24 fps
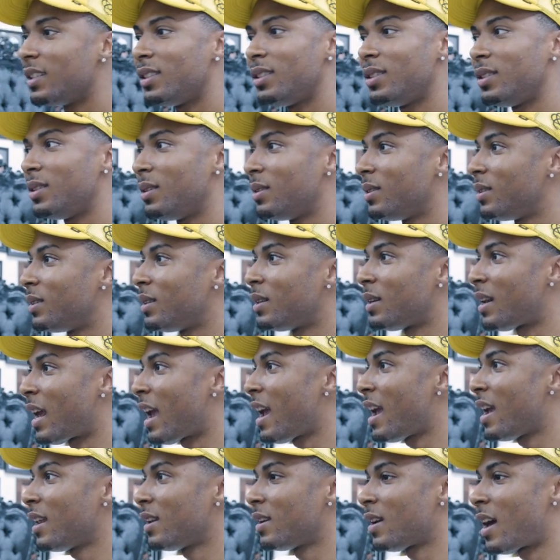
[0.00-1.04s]
Then
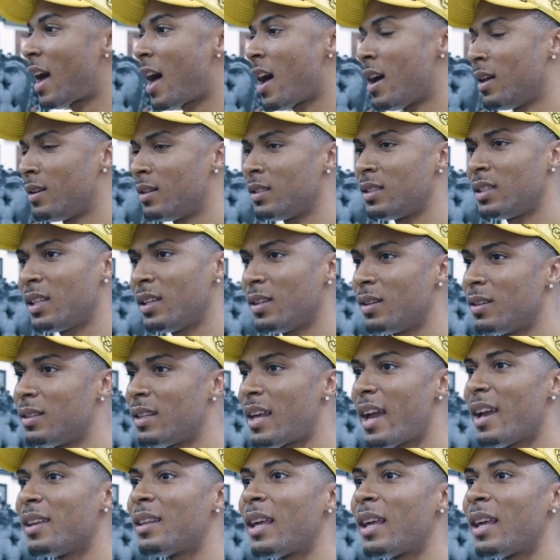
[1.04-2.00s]
had the, I was singing like